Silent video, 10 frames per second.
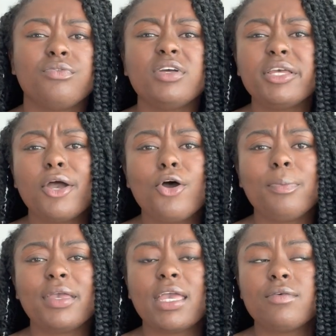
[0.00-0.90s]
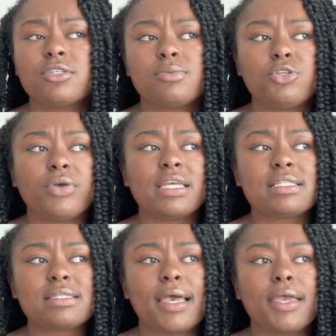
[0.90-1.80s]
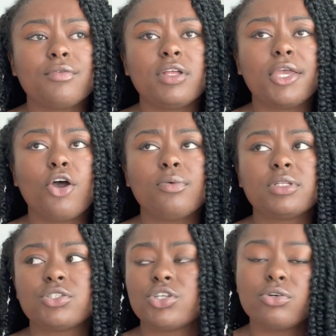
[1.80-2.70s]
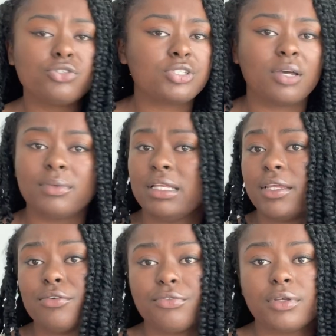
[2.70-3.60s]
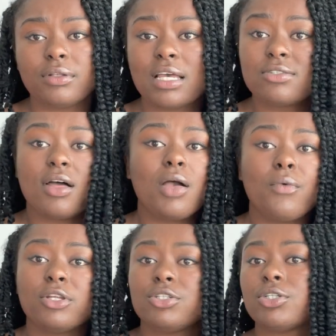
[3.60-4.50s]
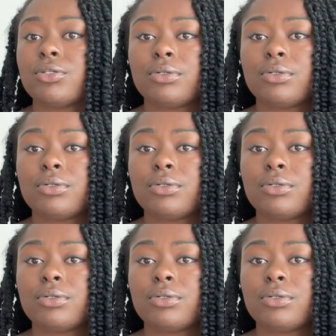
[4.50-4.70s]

Really hope it gave you some new insight. Really hope it showed you something different. That's all I want to do,